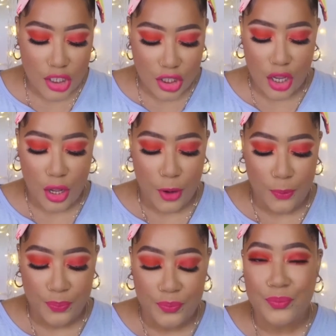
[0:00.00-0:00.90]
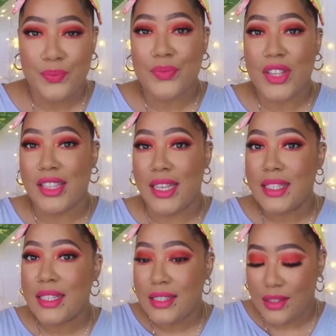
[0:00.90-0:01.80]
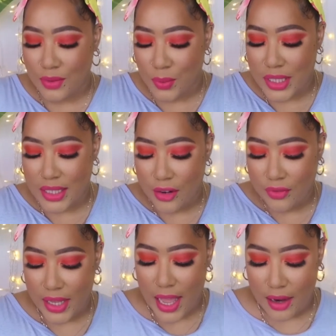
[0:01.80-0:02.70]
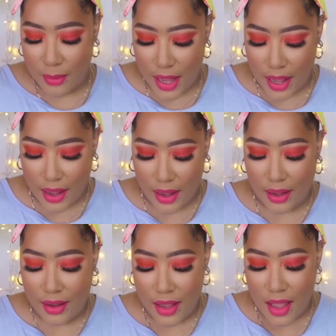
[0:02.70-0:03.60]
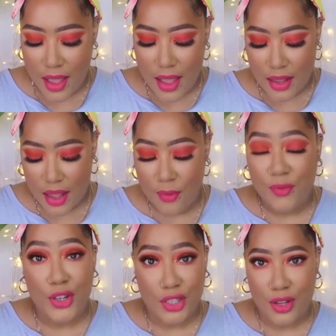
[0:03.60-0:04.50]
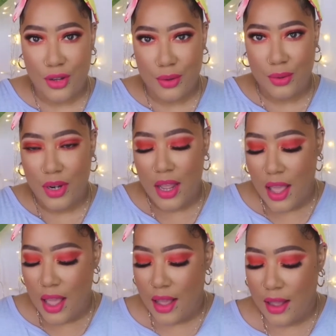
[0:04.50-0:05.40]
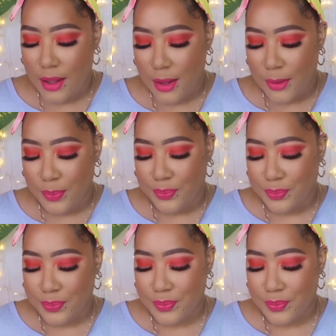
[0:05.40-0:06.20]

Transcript: so this is was definitely out of my comfort zone um